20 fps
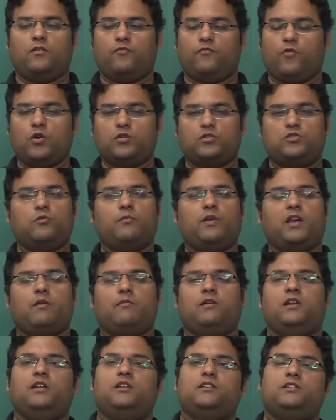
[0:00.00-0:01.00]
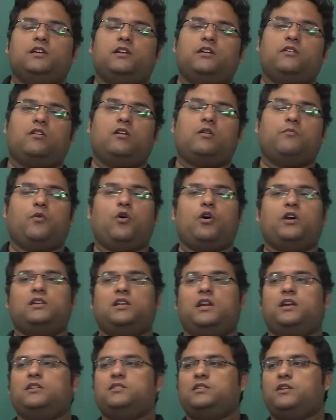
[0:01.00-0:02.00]
wants to become an engineer, or a boy,
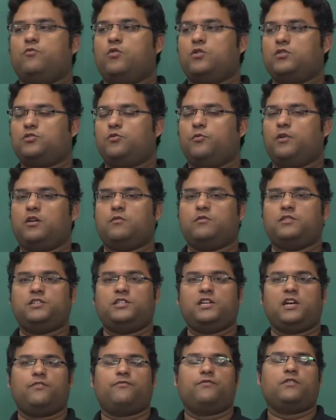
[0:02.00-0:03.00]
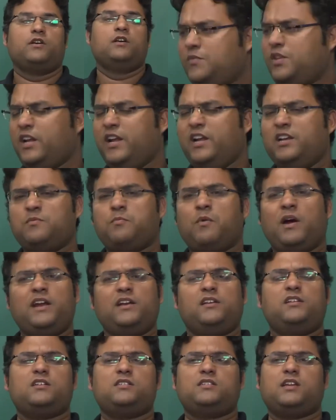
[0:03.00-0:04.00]
let us say, wants to become a chef. It
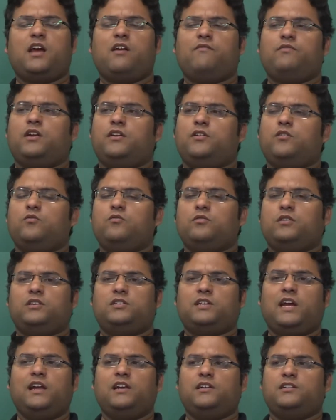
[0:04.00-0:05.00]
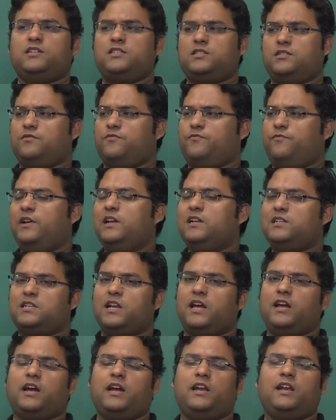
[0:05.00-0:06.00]
might just have that the child just feels
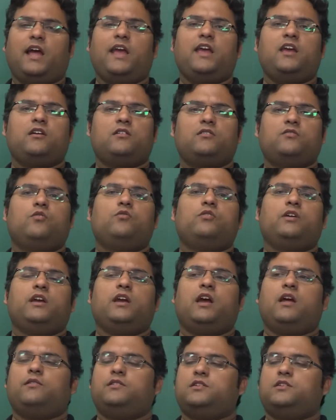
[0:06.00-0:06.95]
like, I like cooking, I